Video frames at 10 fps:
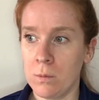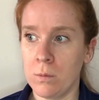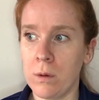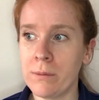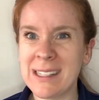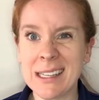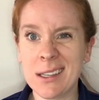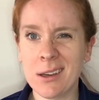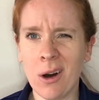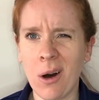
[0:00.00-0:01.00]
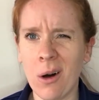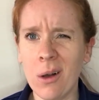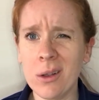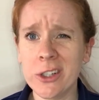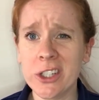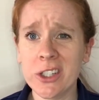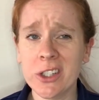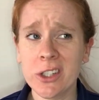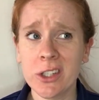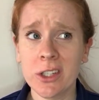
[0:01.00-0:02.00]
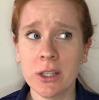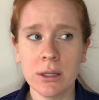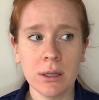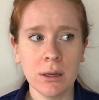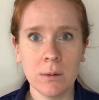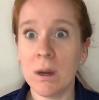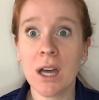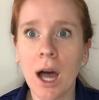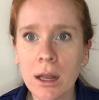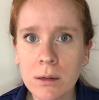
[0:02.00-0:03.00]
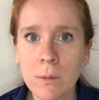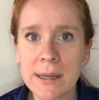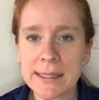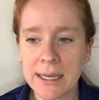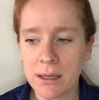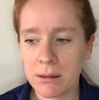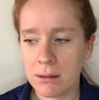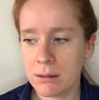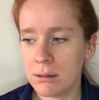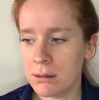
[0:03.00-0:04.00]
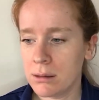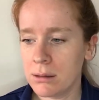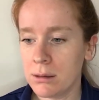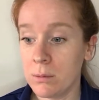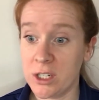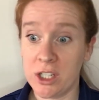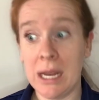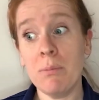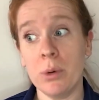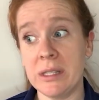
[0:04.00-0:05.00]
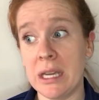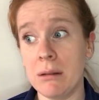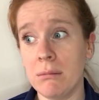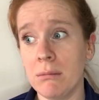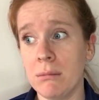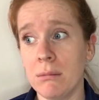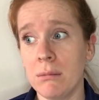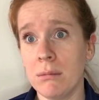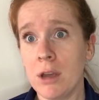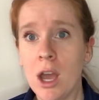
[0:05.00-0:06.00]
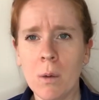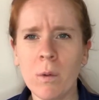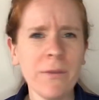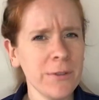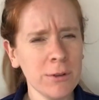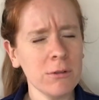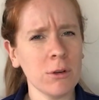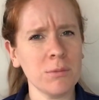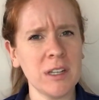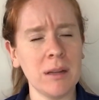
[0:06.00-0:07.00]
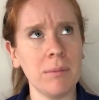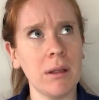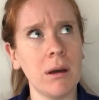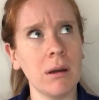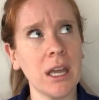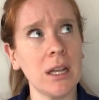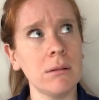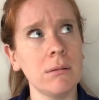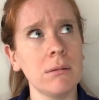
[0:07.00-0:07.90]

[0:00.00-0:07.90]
What was it called? What color was it? What shape was it? What food group did it belong in?